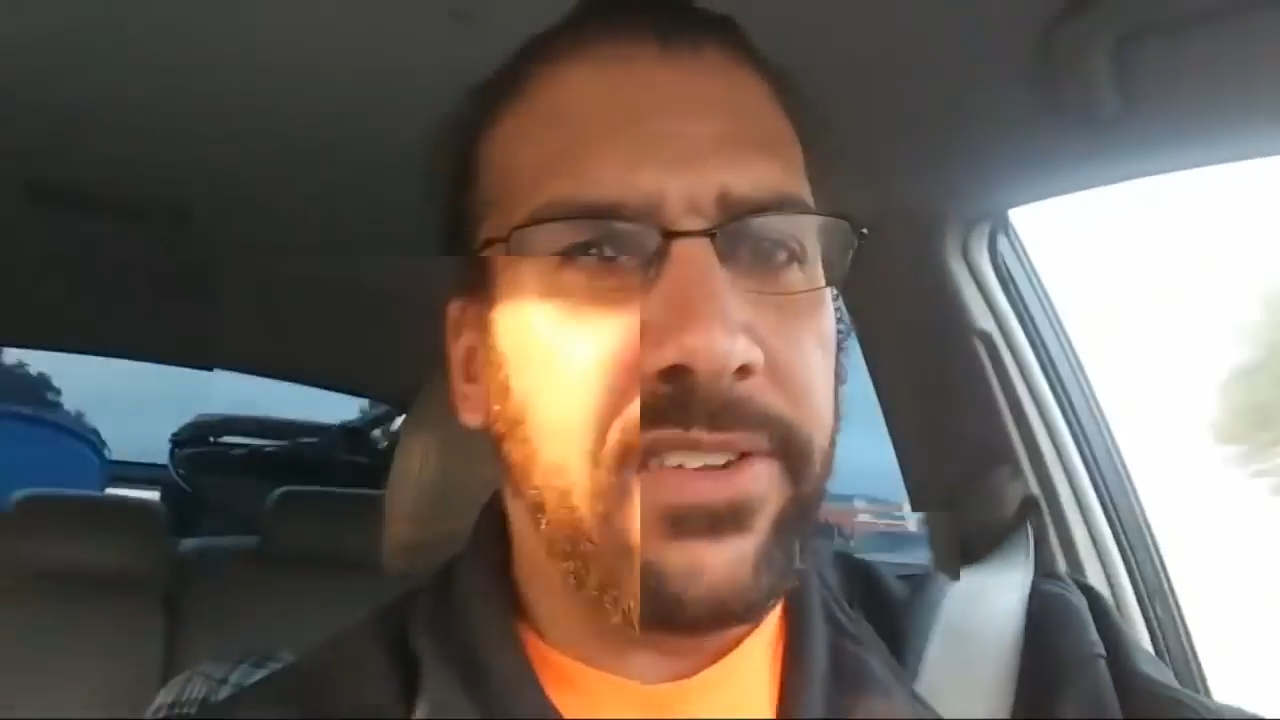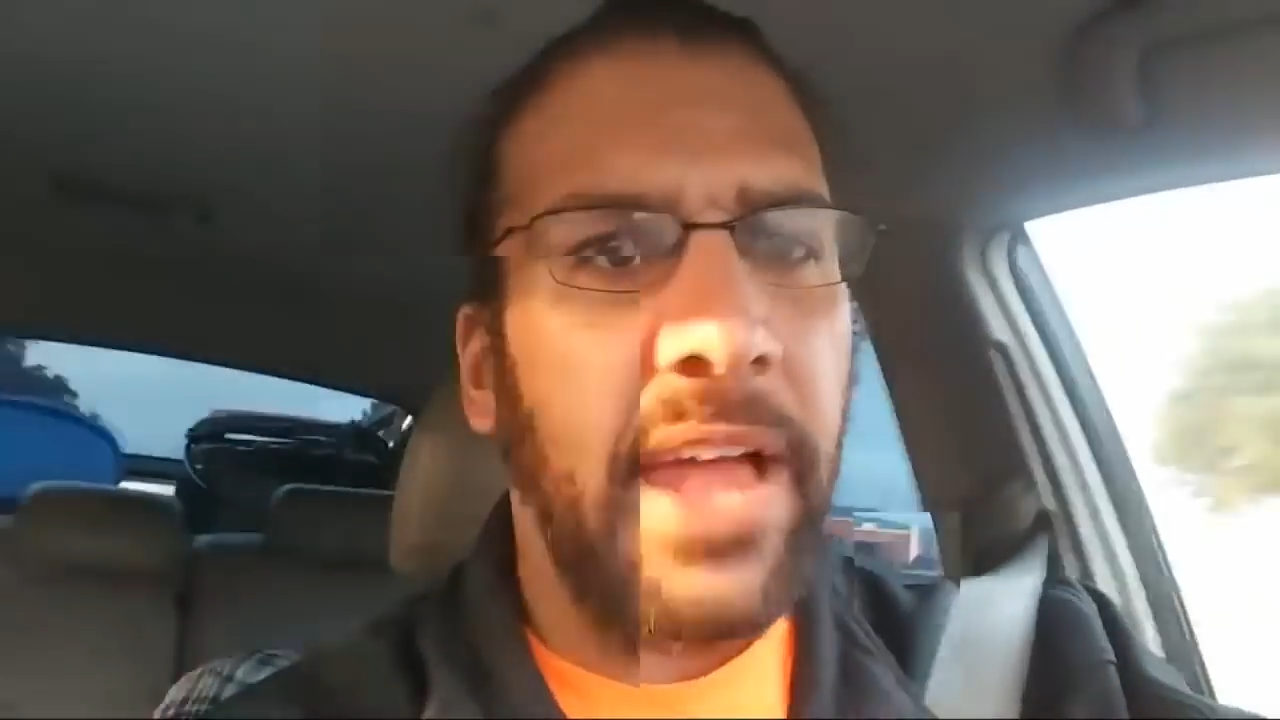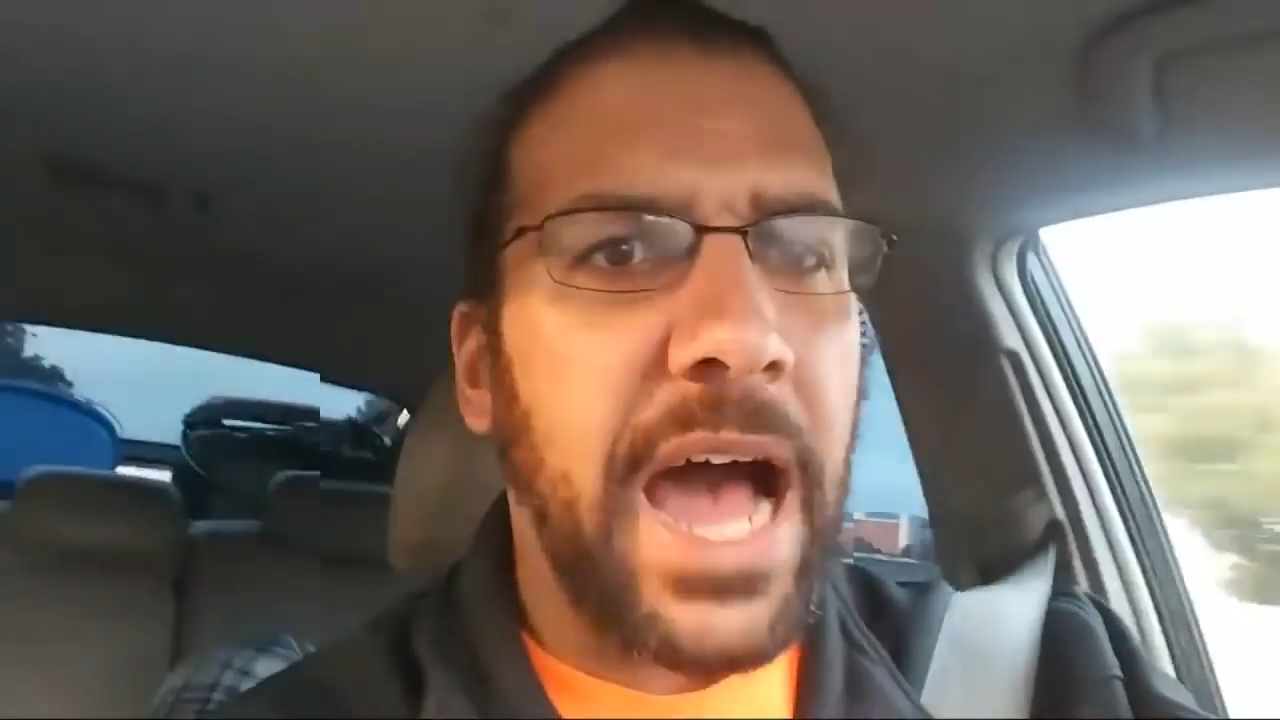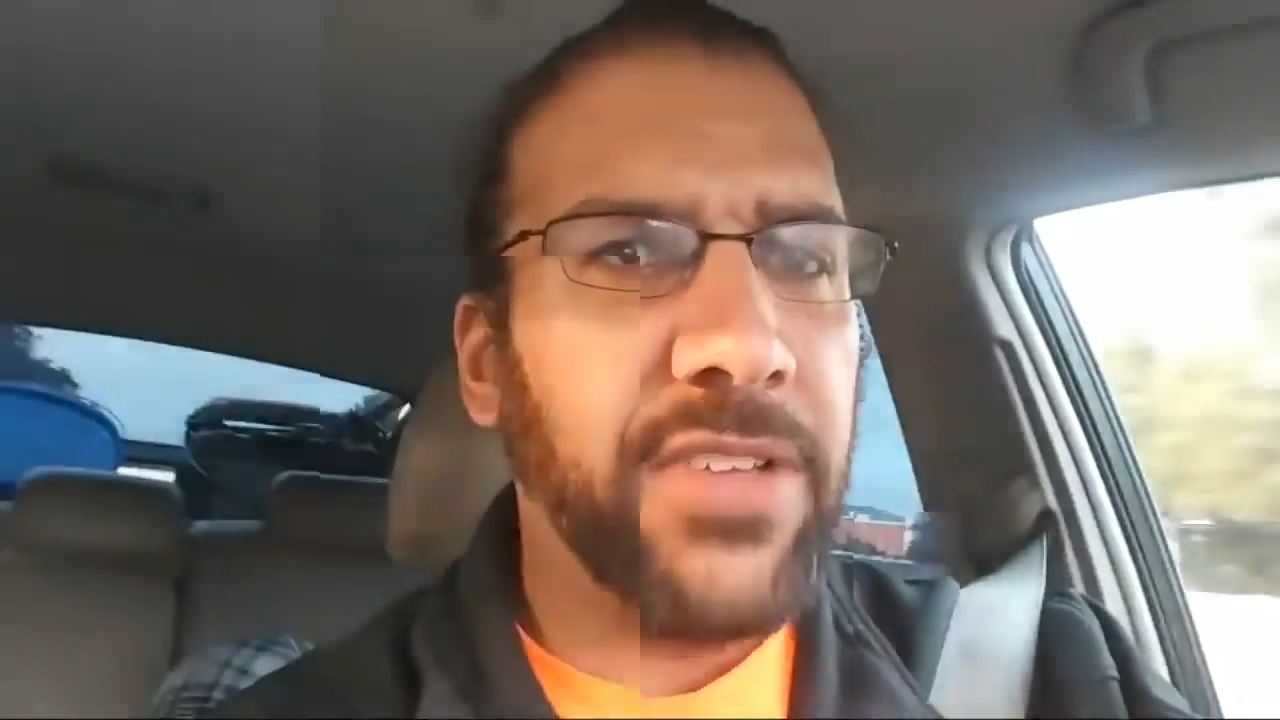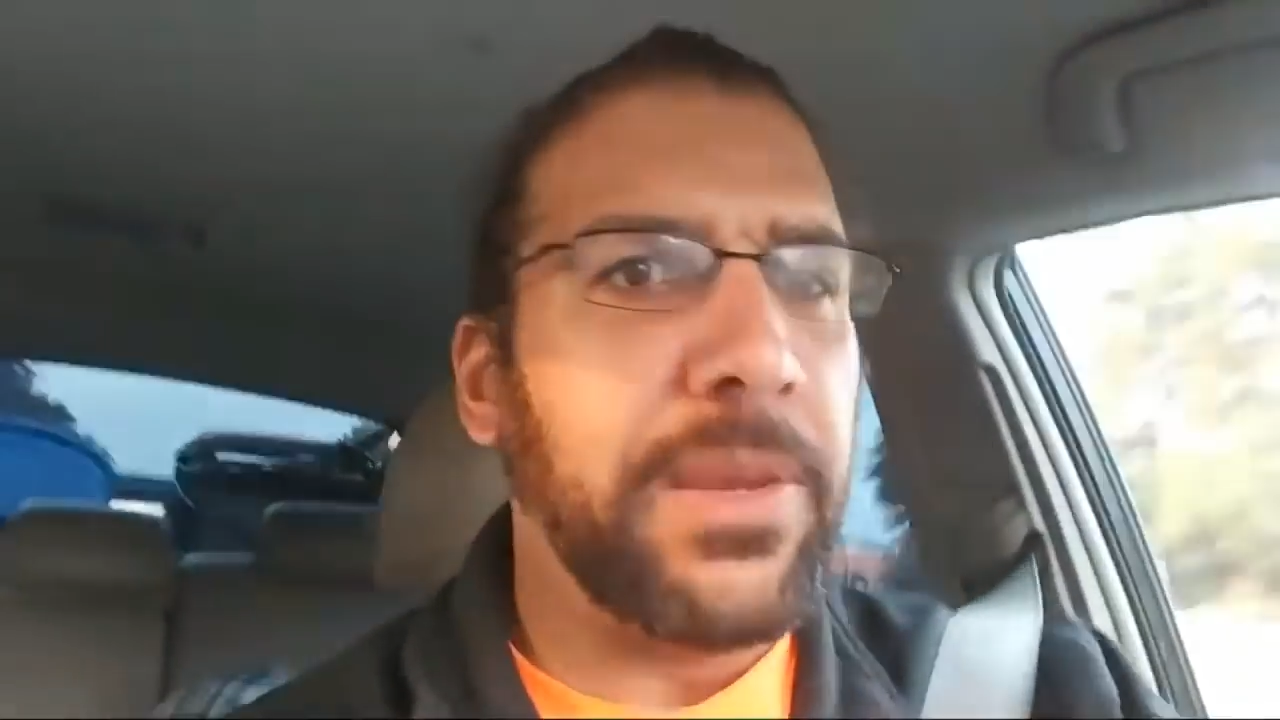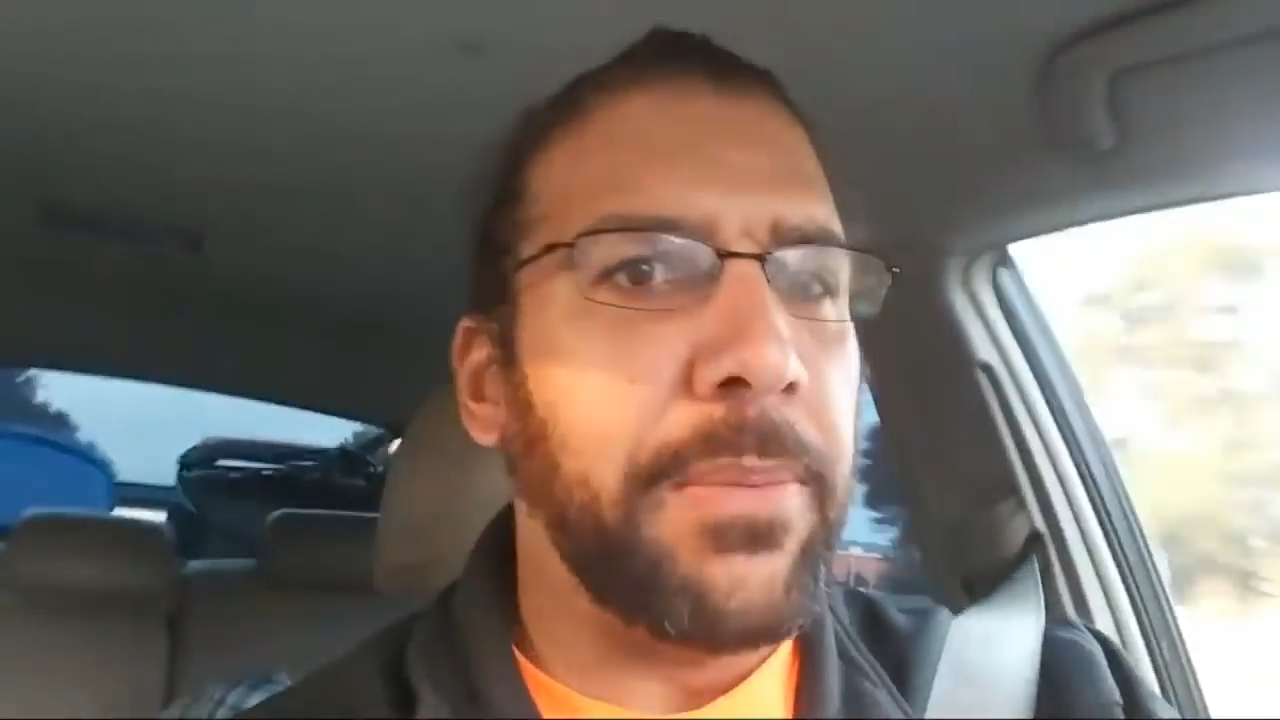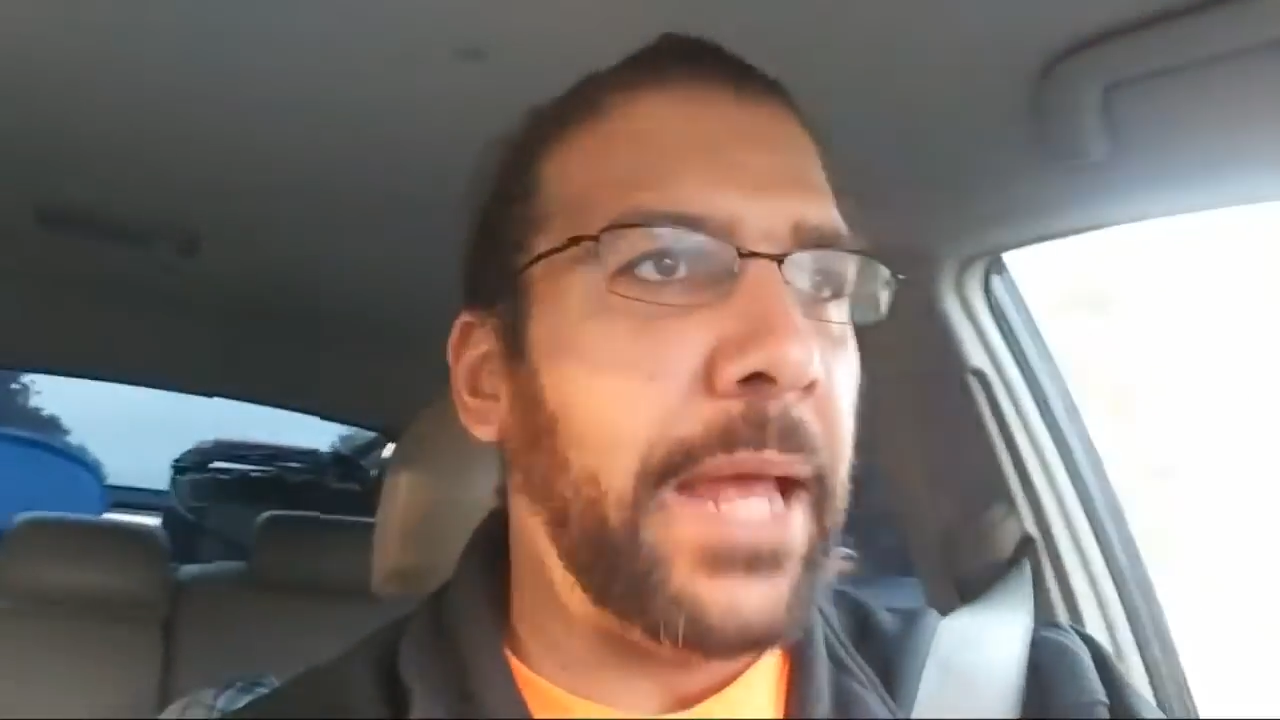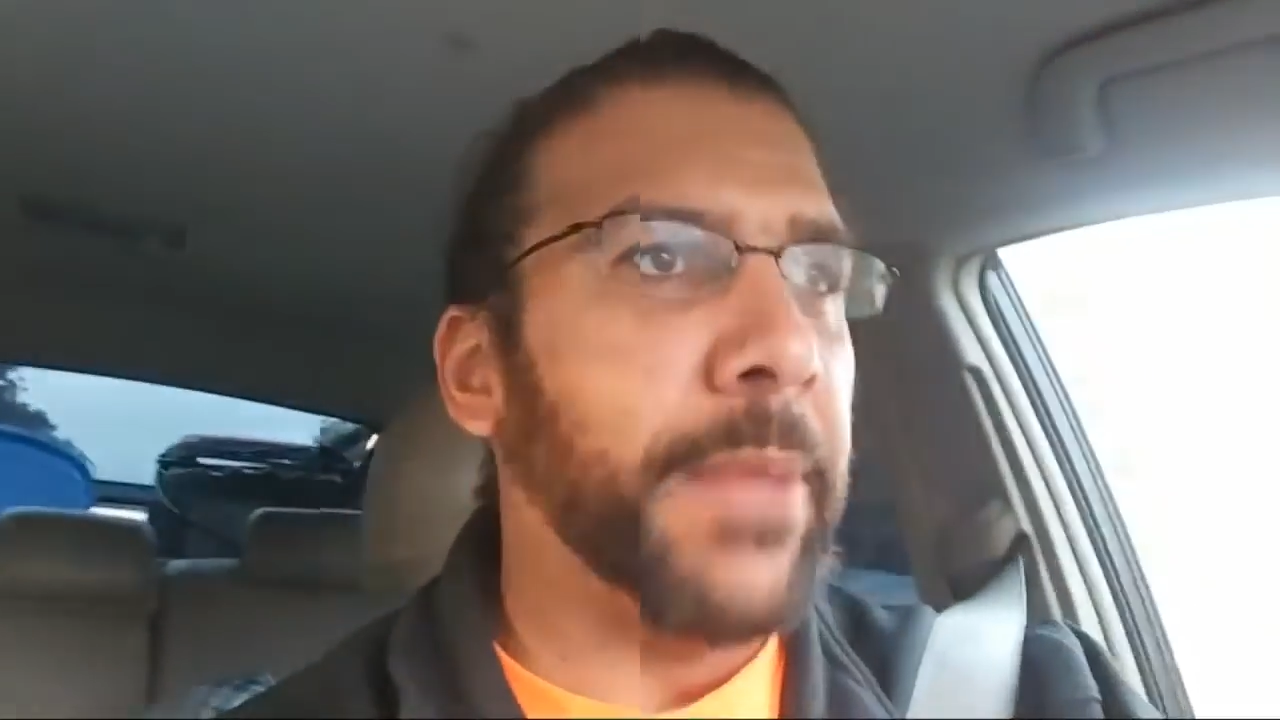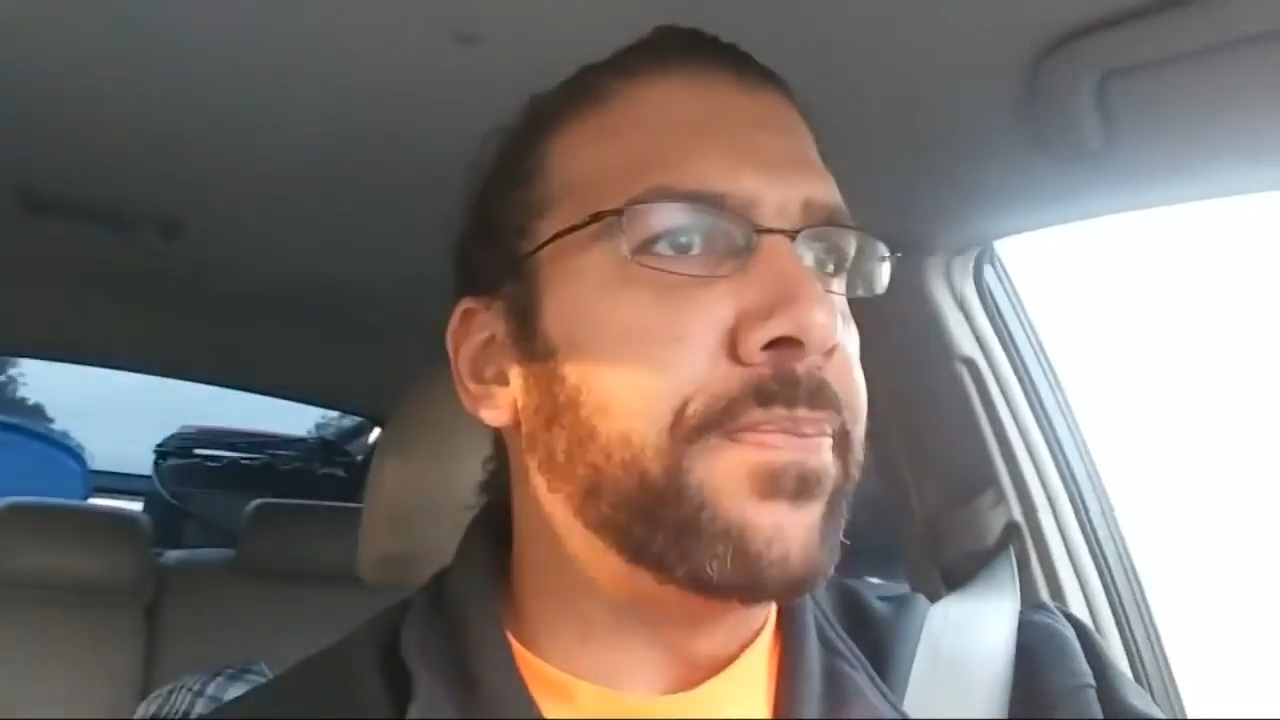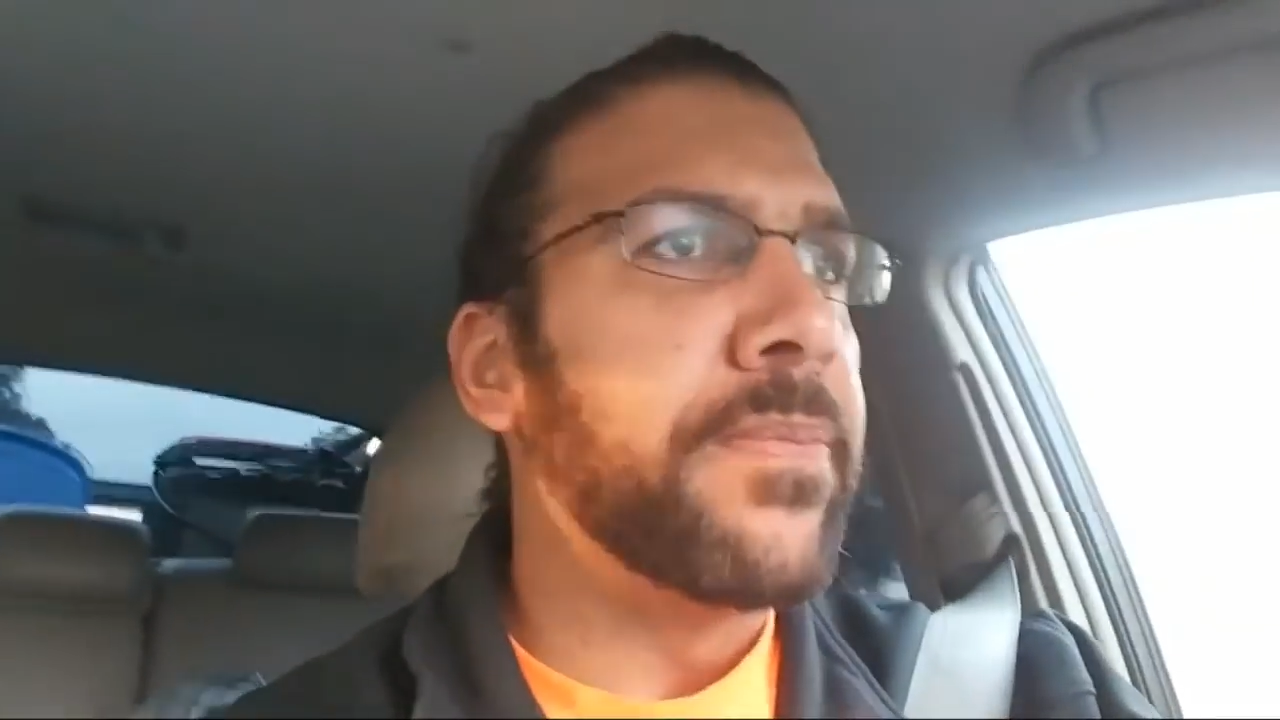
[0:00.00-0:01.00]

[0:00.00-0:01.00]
dodgy, man?